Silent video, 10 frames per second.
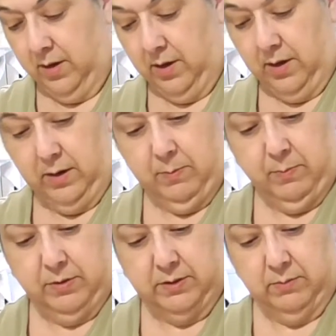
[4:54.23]
And let me
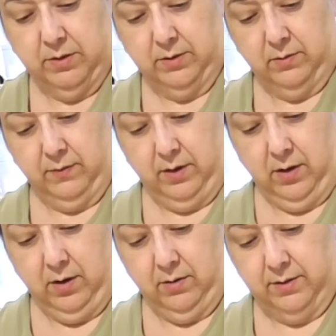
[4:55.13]
put some of this over
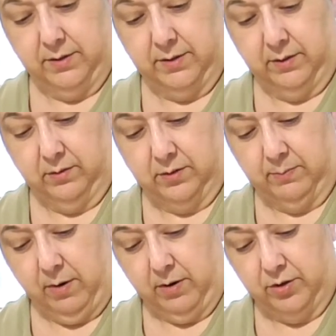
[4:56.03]
here. This is a little
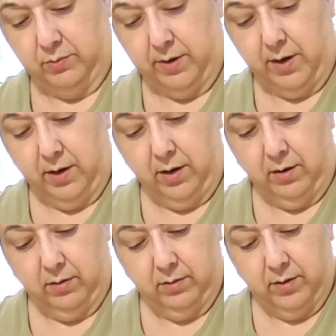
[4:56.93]
sparse right
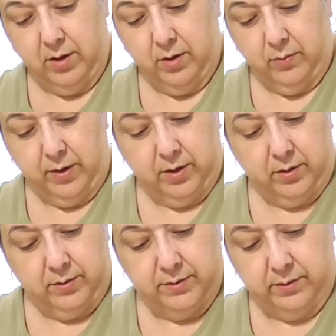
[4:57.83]
here. We could
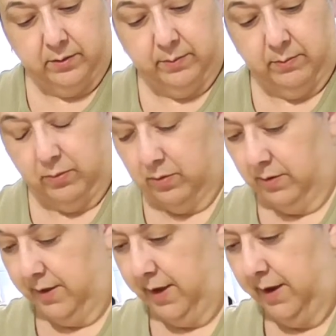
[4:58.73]
use a little bit more
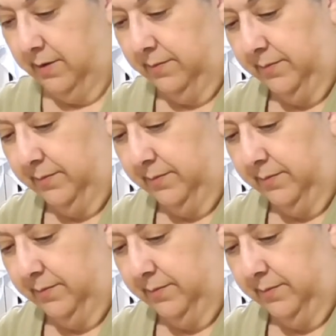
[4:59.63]
on that.